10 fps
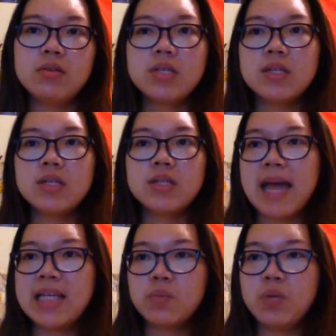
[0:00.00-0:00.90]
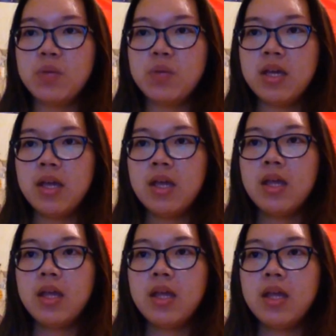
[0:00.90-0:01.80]
Just last week,
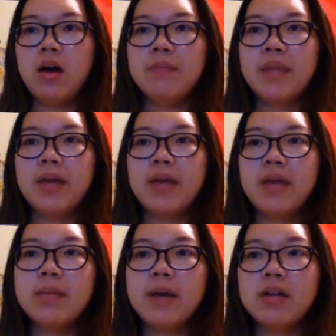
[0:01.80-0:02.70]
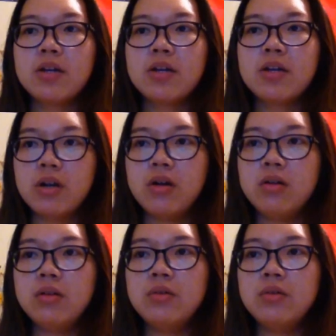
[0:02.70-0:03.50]
I read about a girl